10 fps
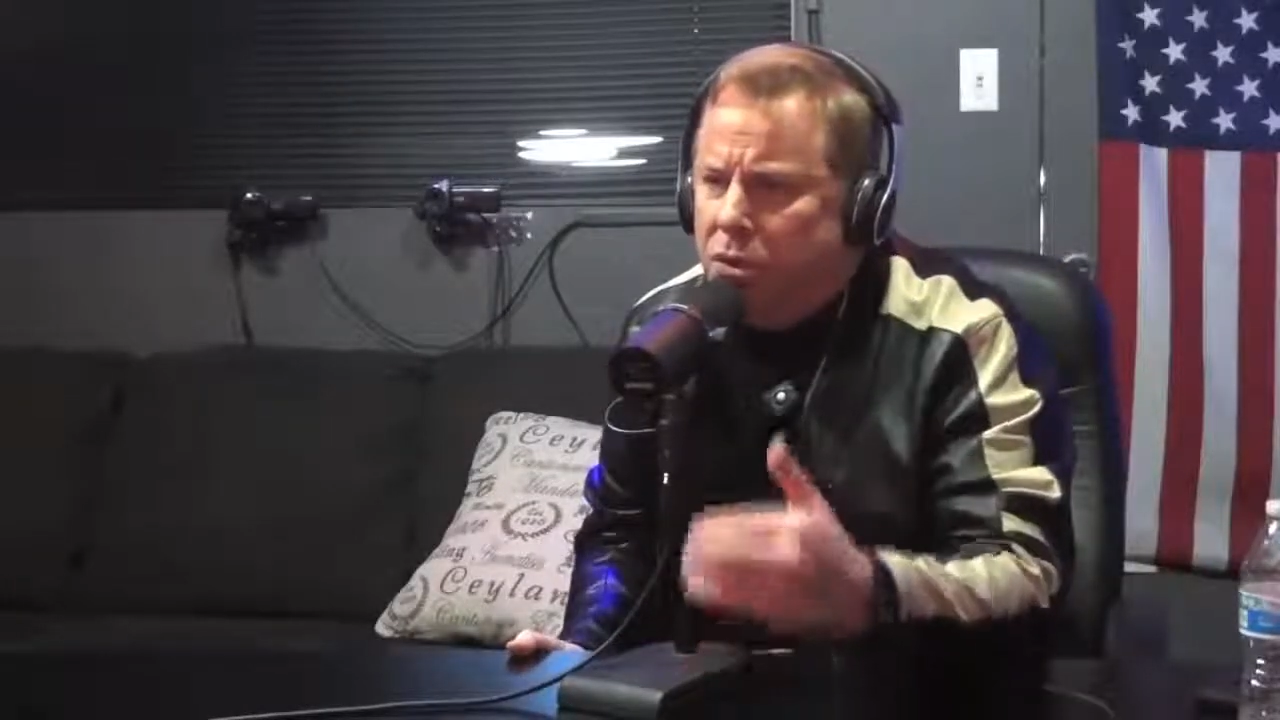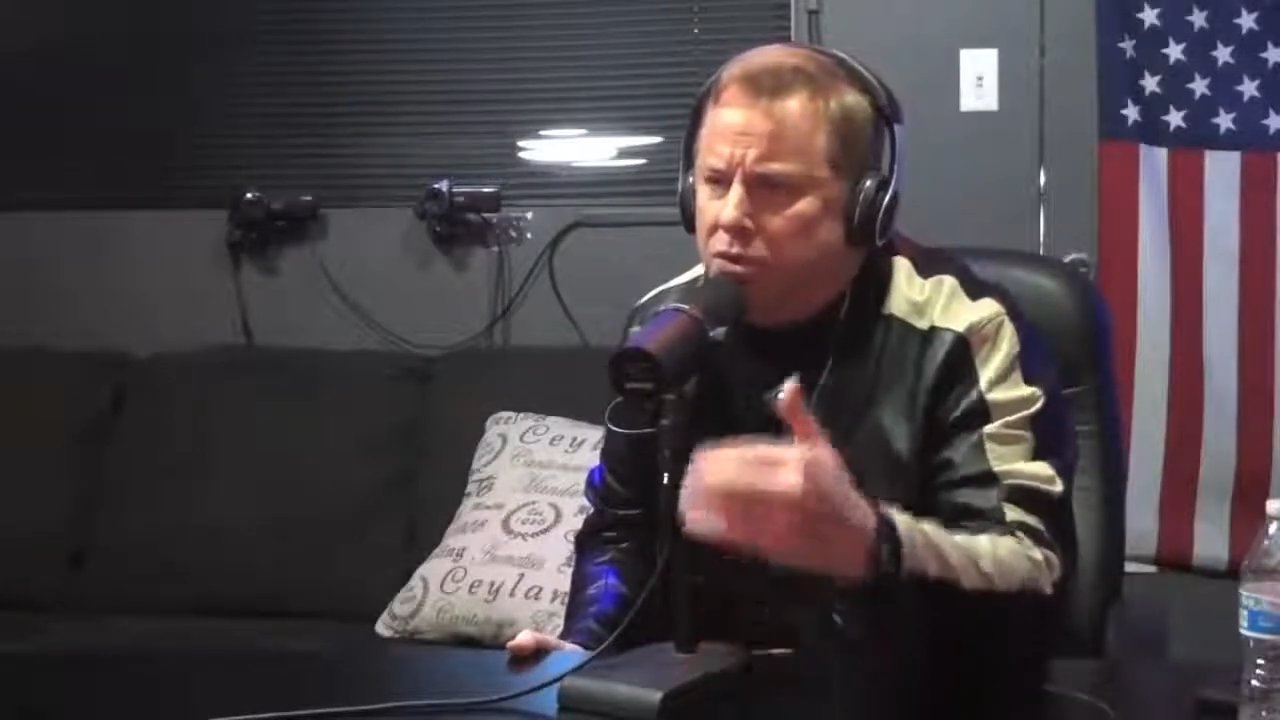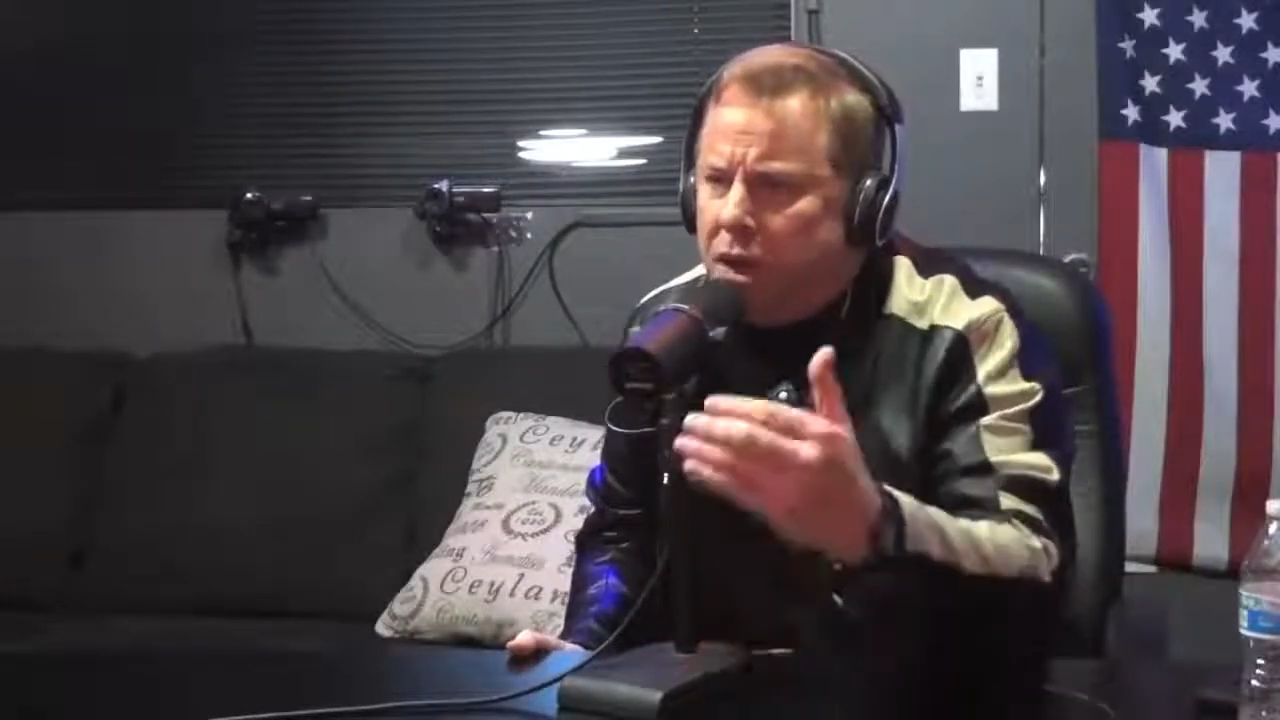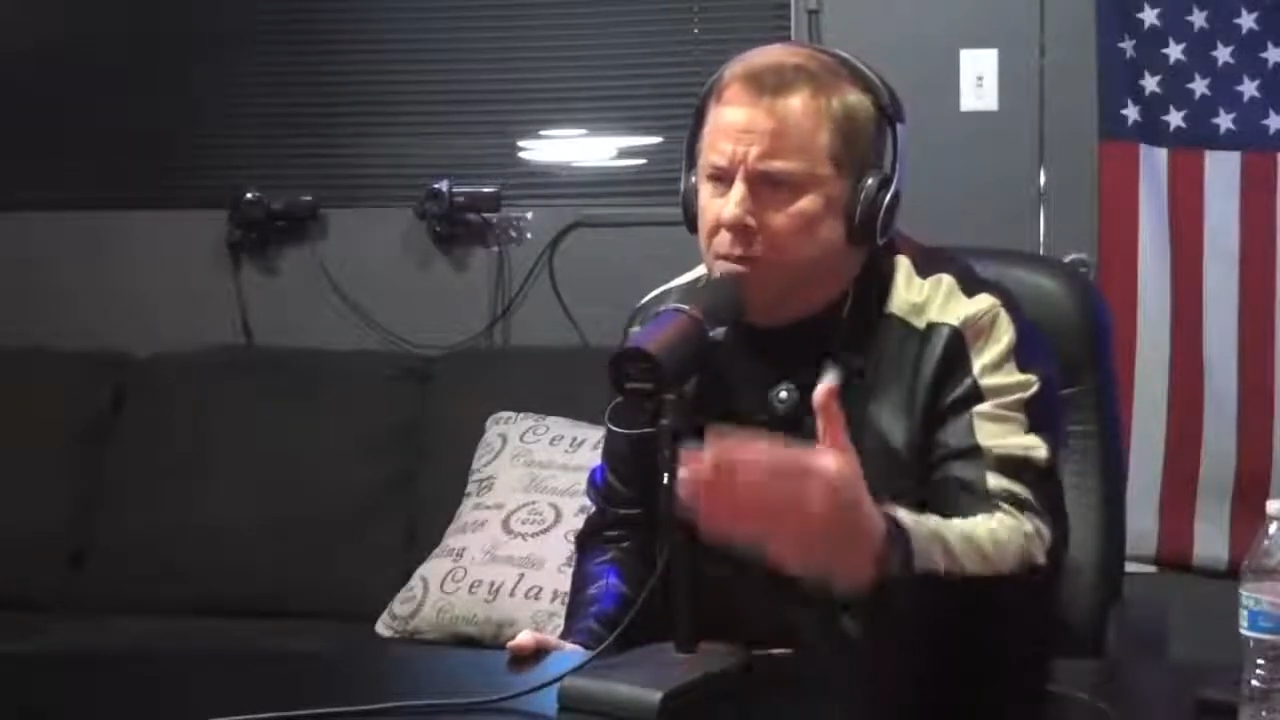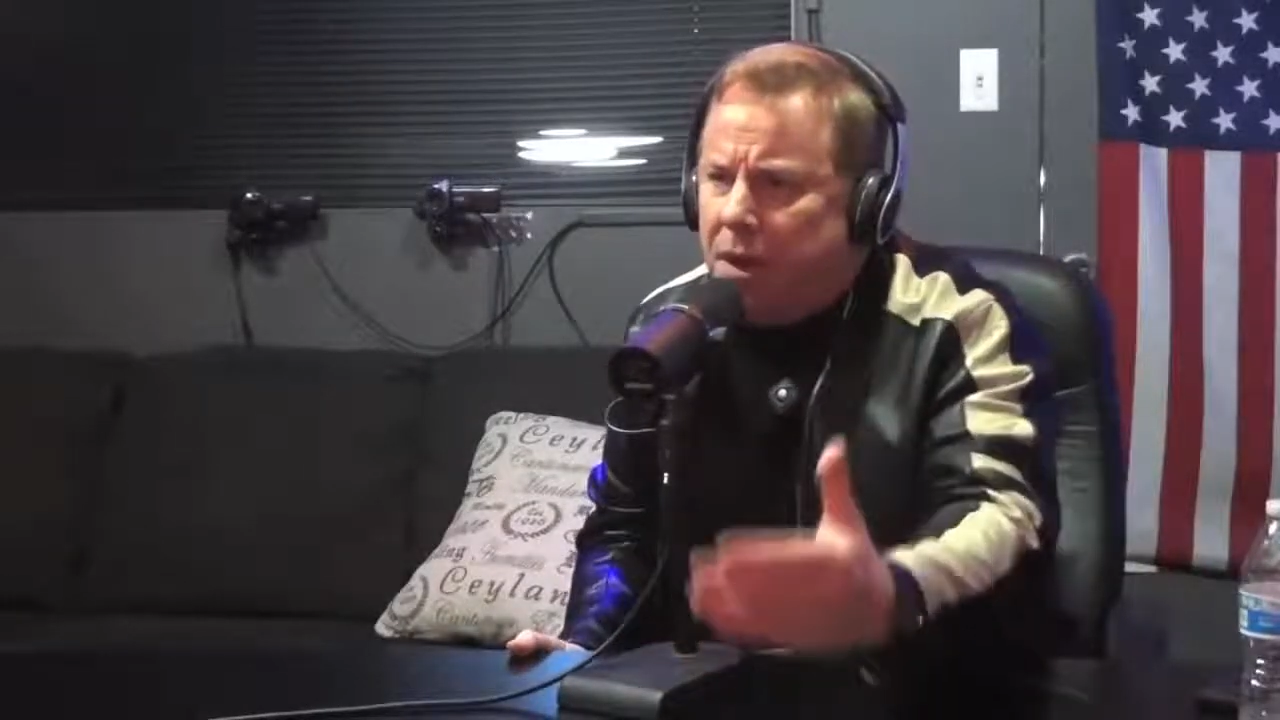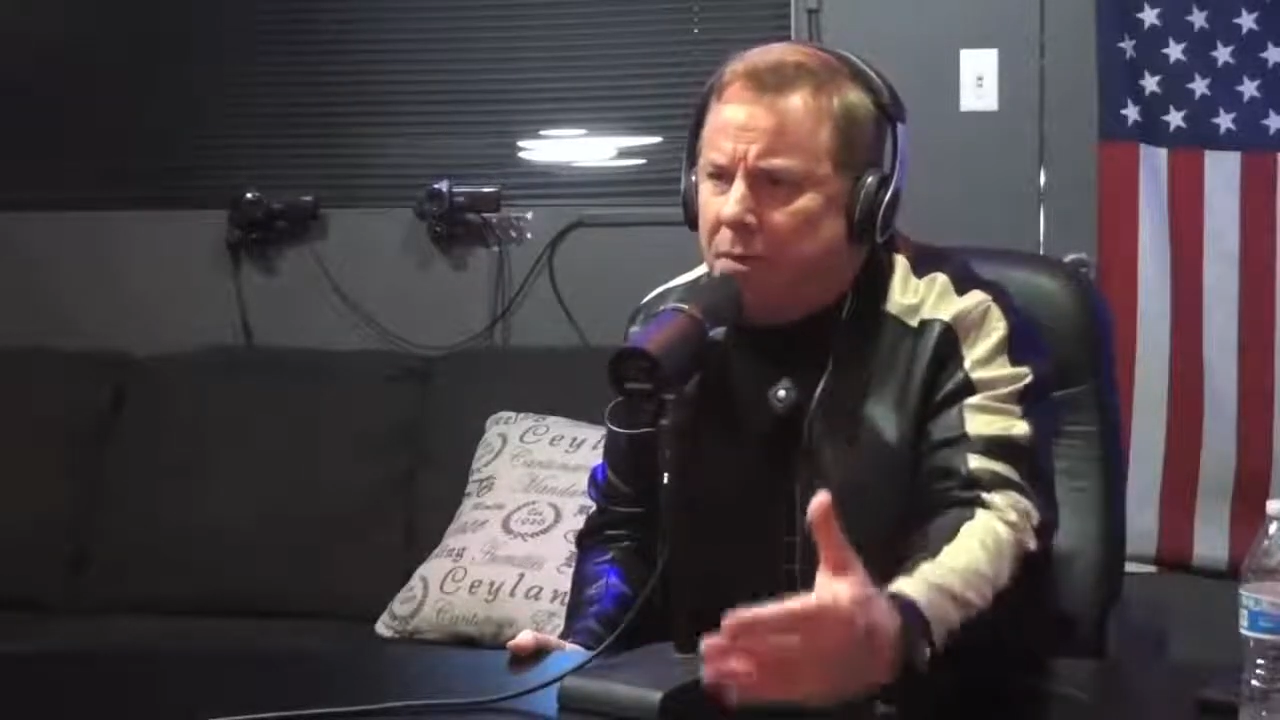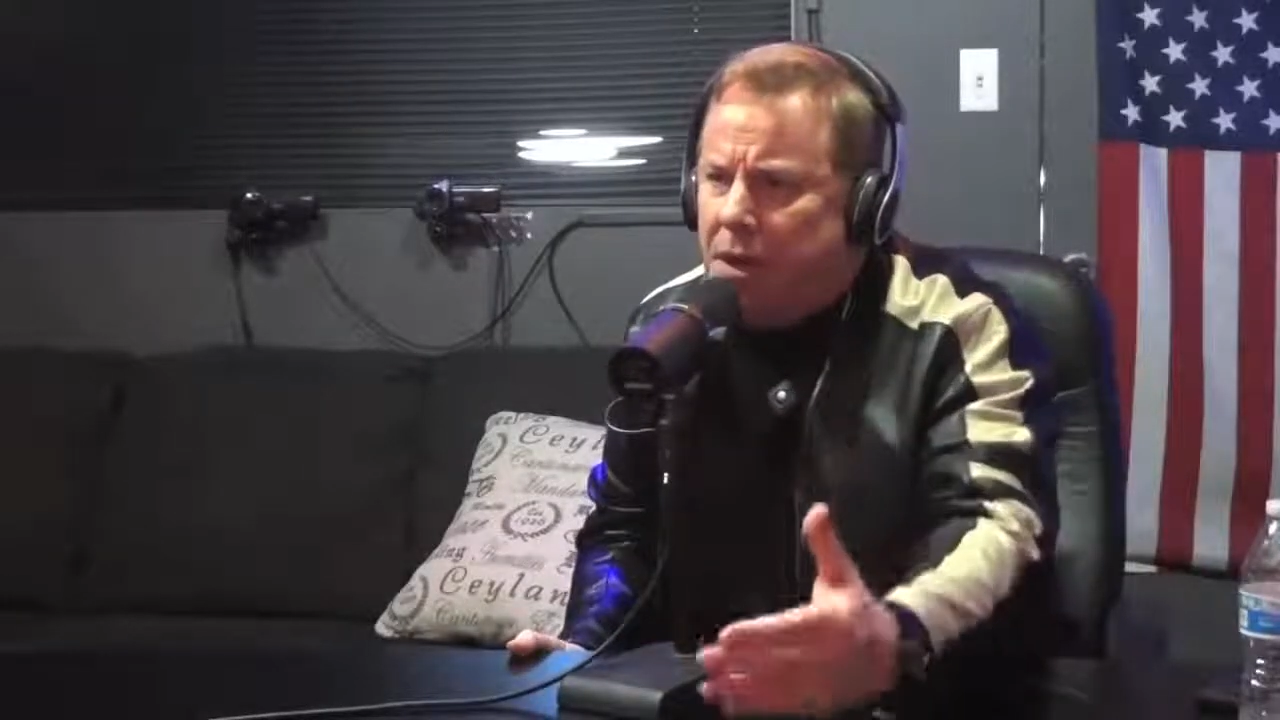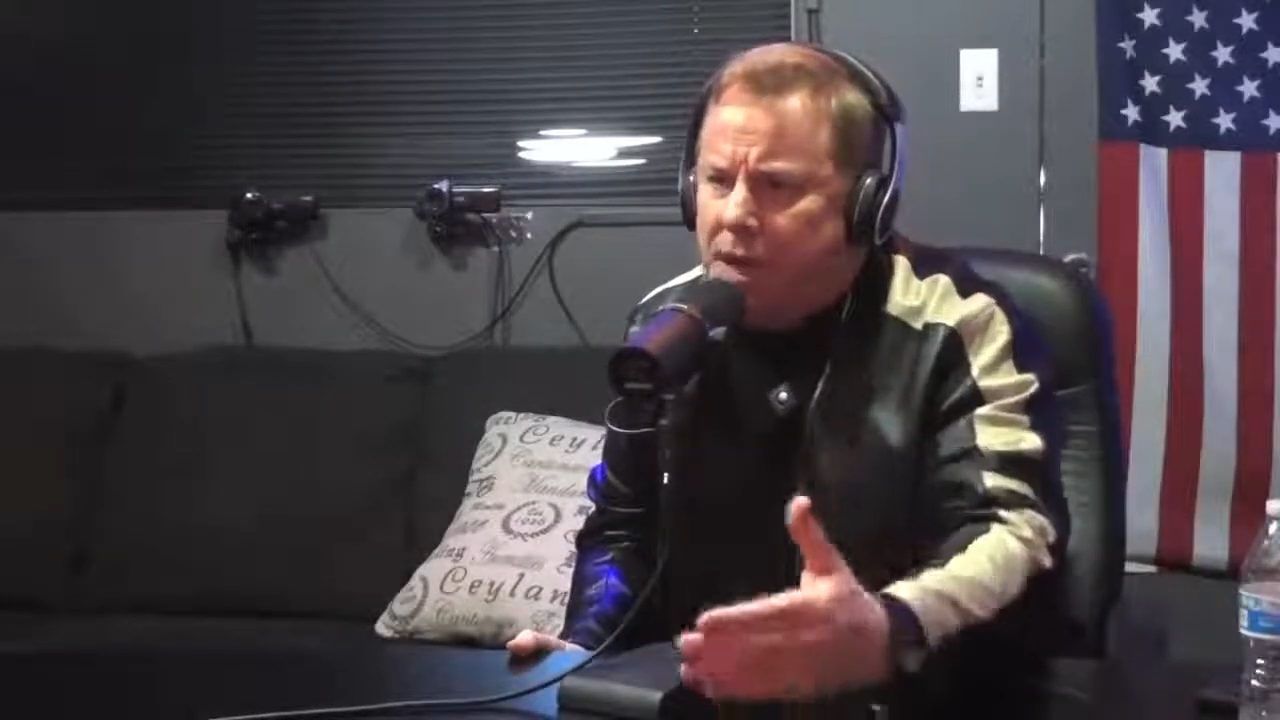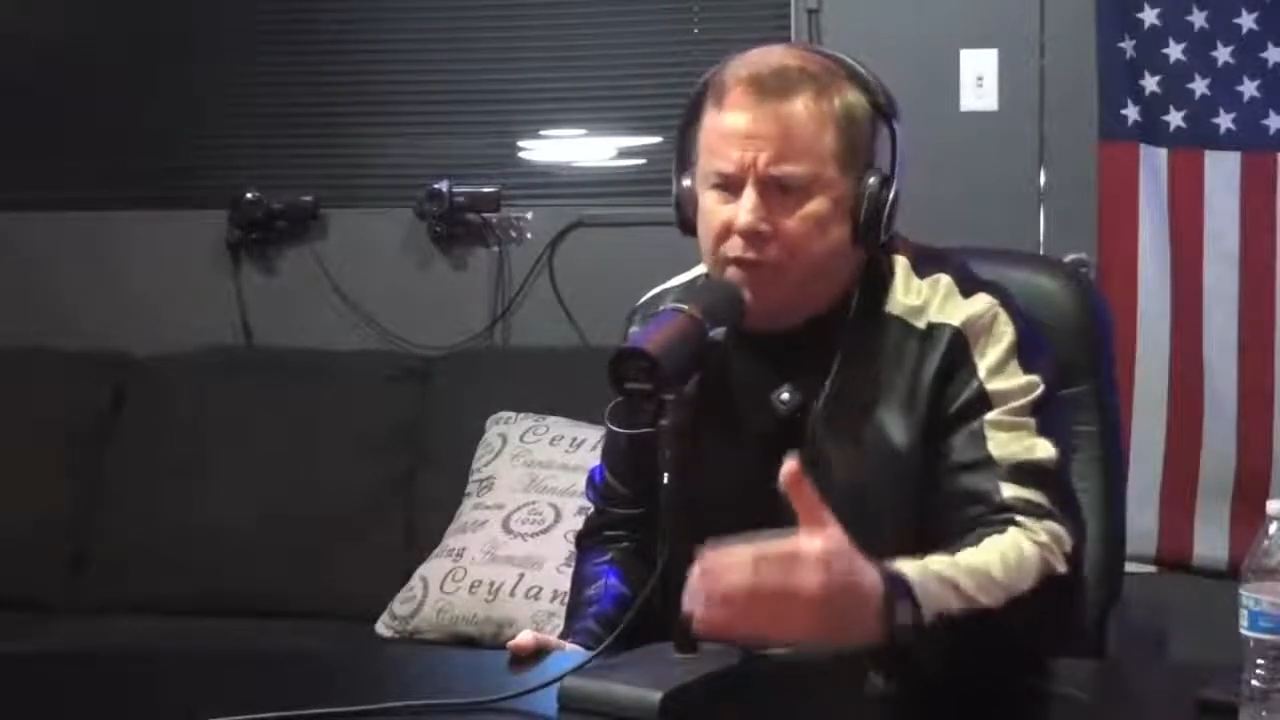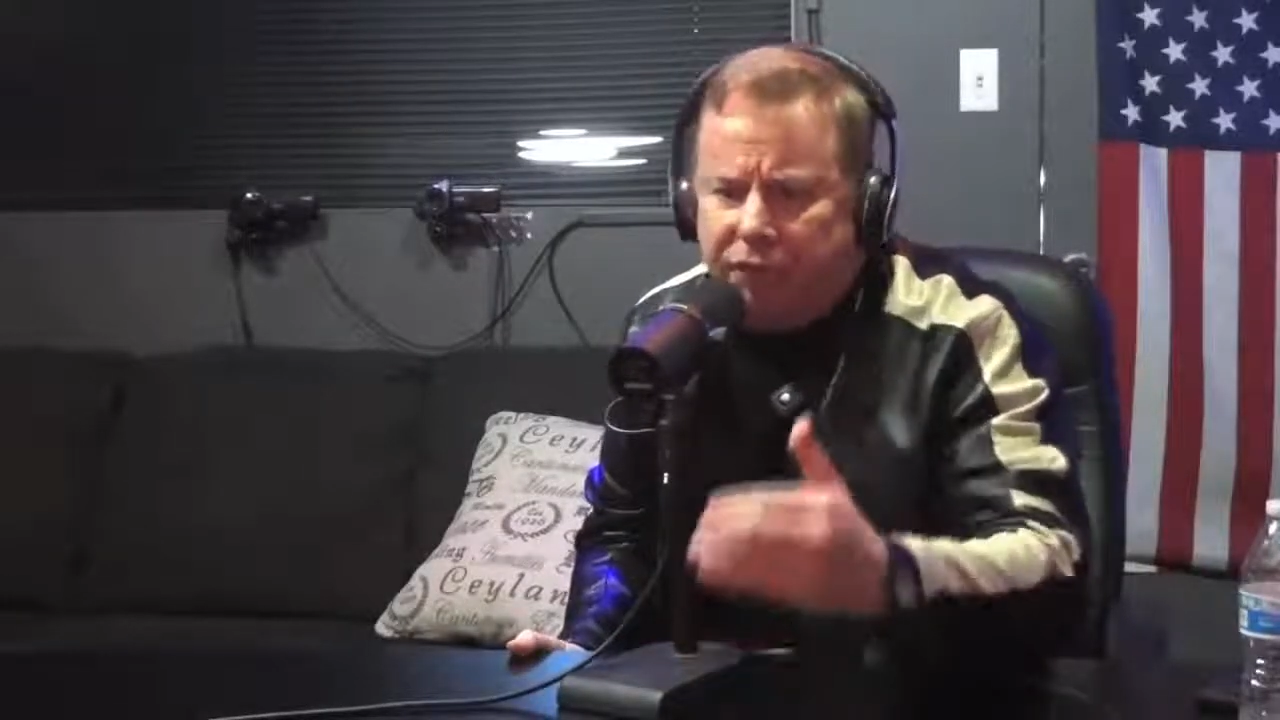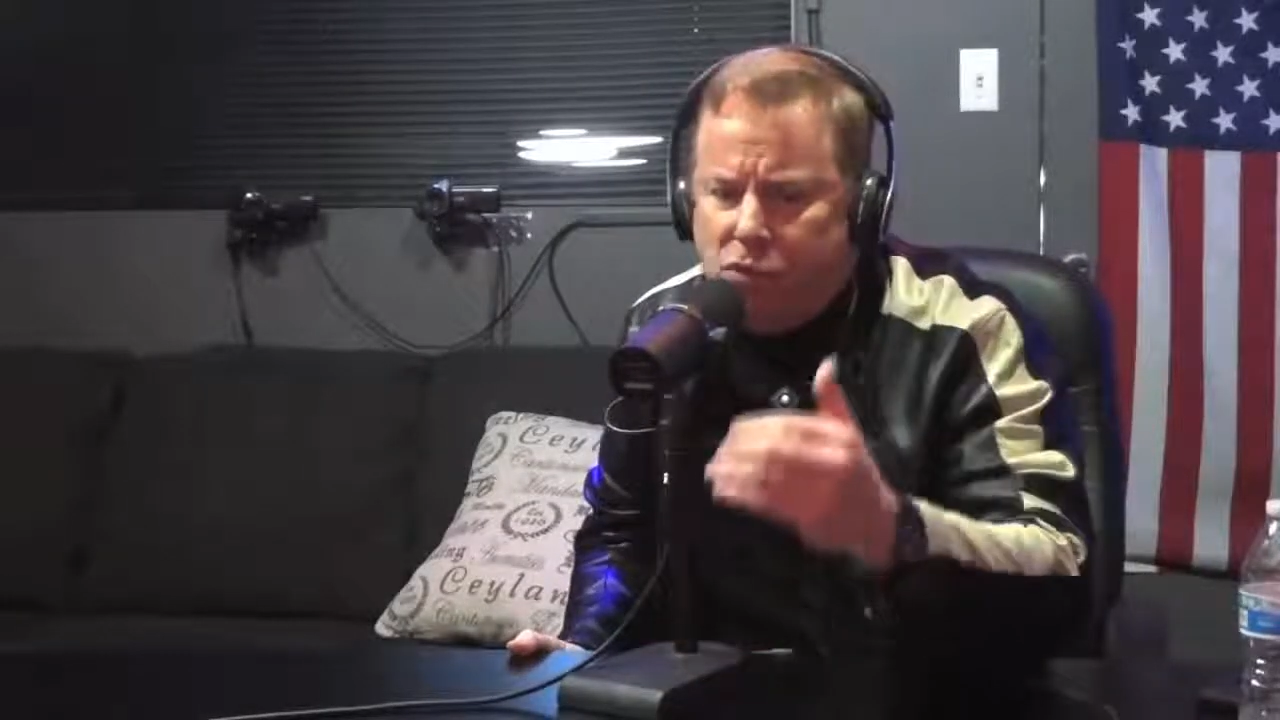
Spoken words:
You're trying to make them laugh.